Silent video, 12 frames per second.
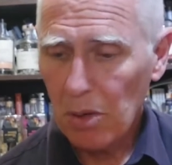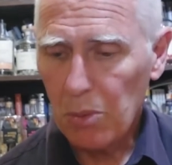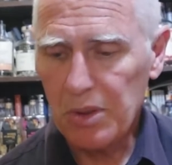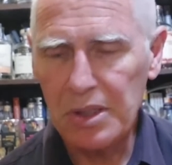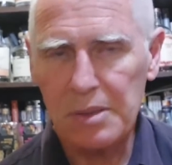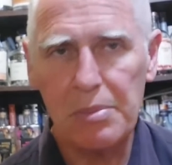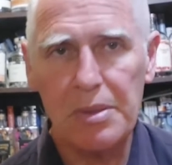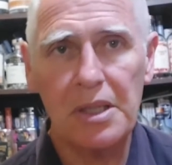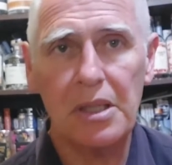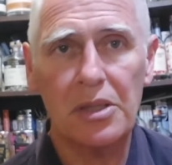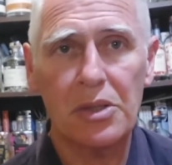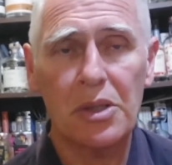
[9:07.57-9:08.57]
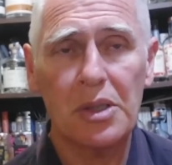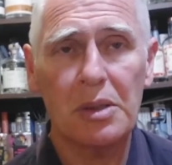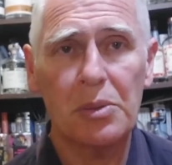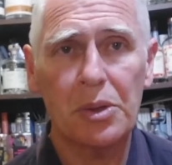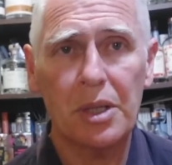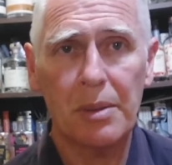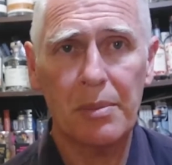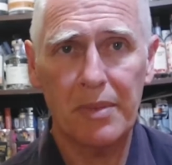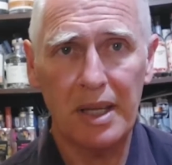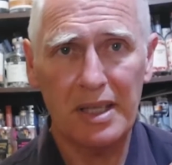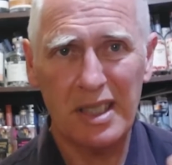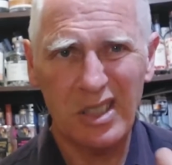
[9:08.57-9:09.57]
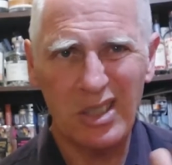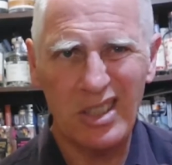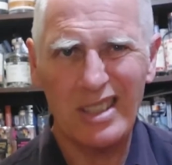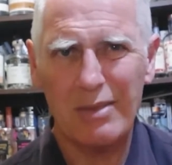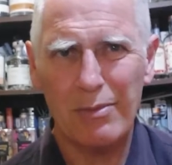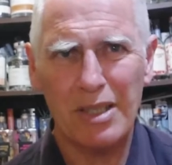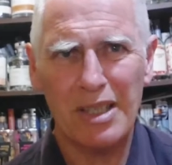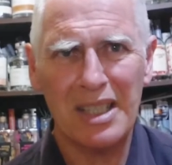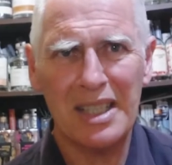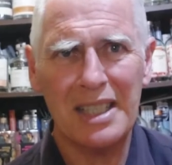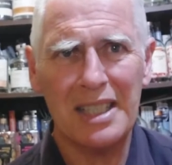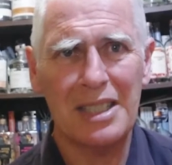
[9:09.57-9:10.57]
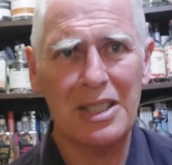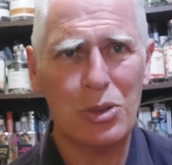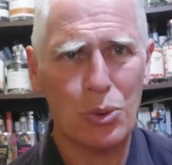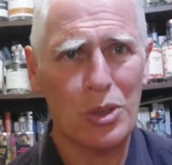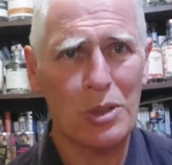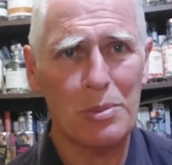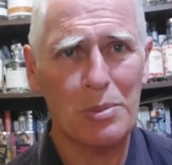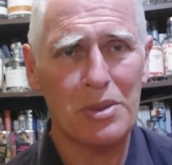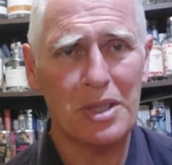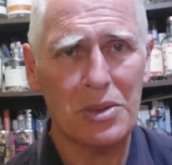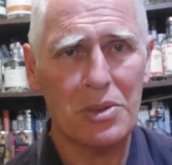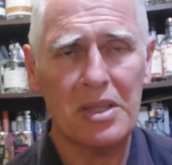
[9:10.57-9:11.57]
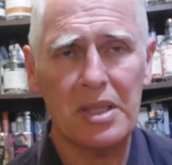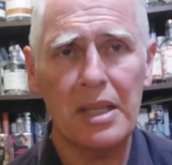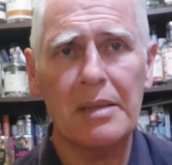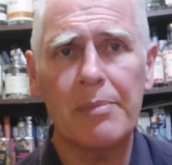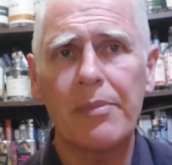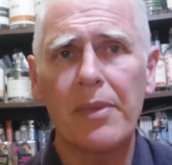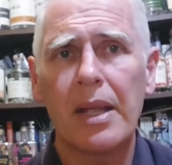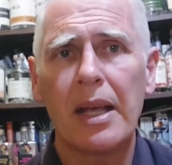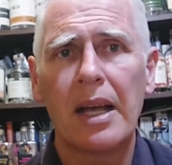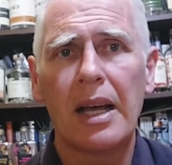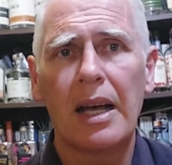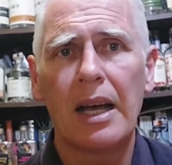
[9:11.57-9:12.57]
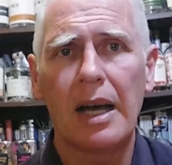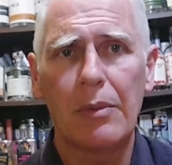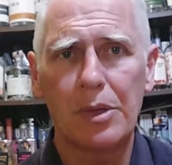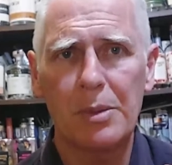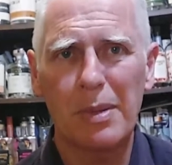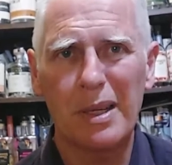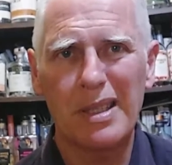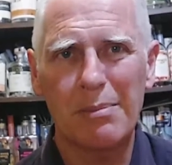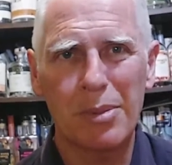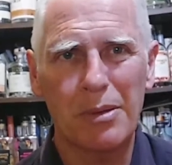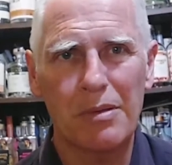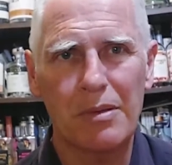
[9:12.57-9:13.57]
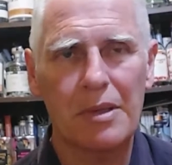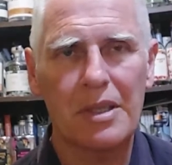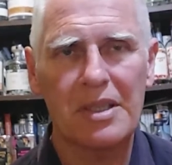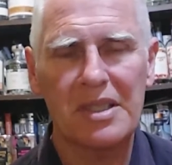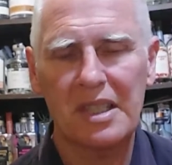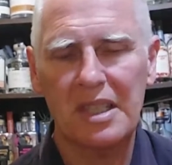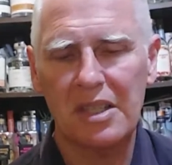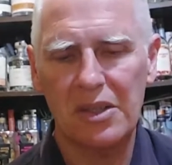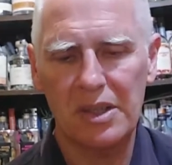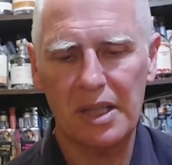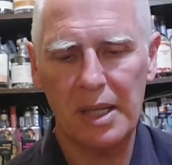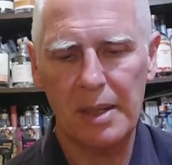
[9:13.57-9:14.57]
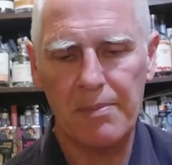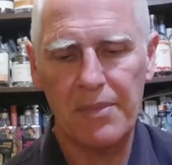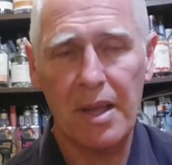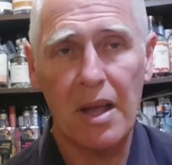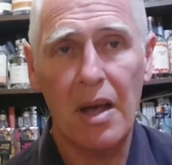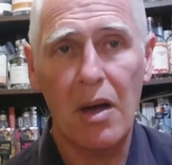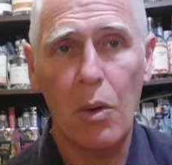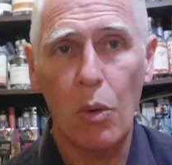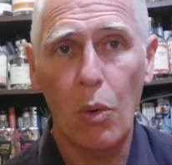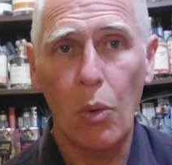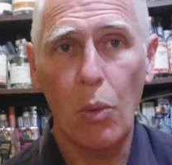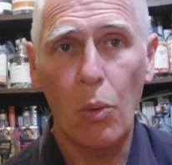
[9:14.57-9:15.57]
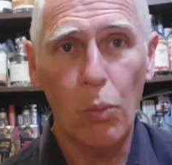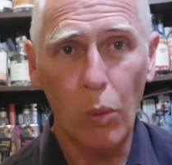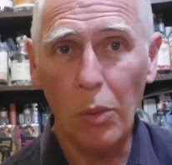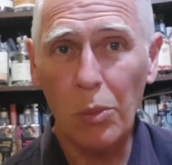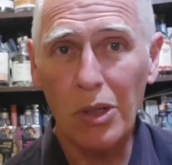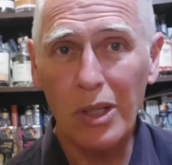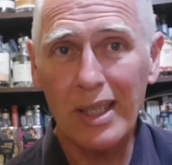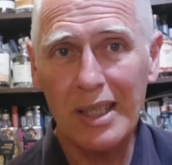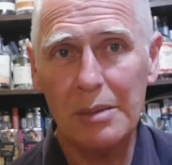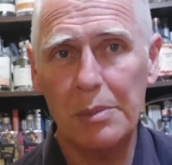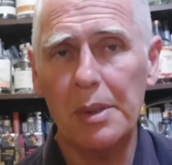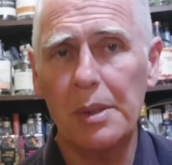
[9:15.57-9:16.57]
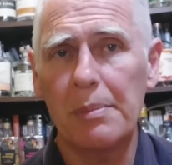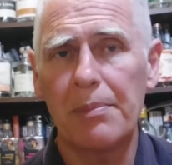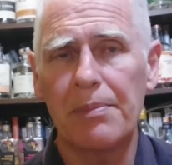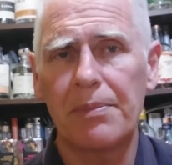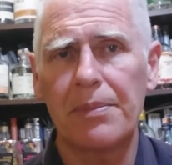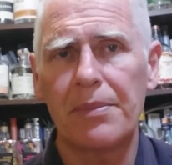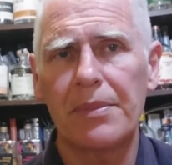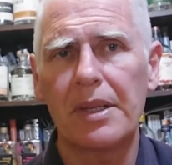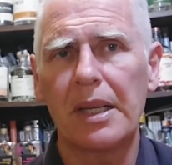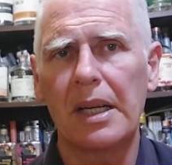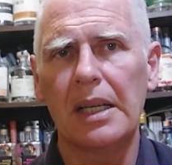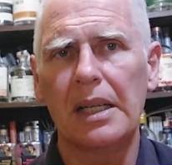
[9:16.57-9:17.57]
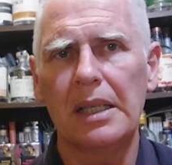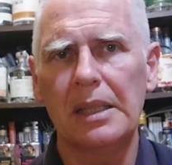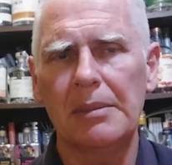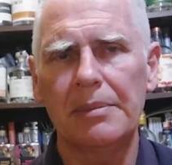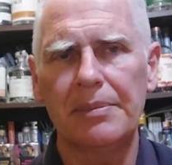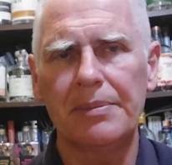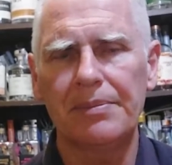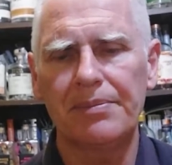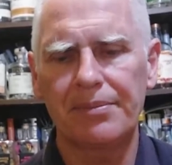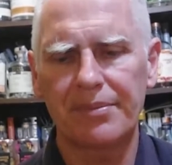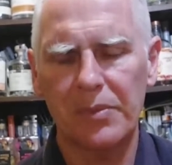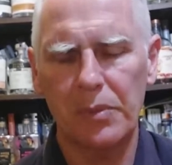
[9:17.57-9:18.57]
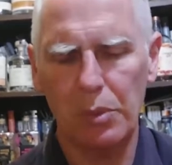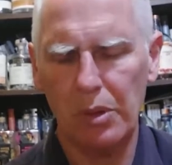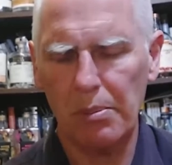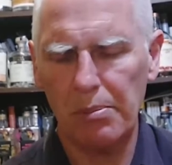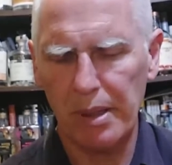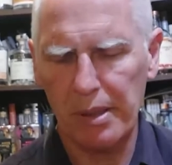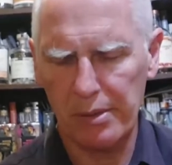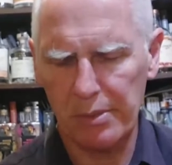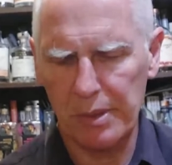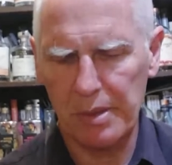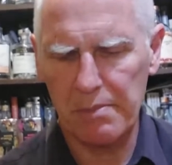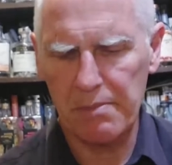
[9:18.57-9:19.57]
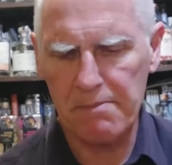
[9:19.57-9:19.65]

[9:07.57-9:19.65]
With this particular tonic water, it's a nice, clean, crisp citrus hit, which makes it perfect for that stinking hot day. What would I eat it with? What would I pair it with?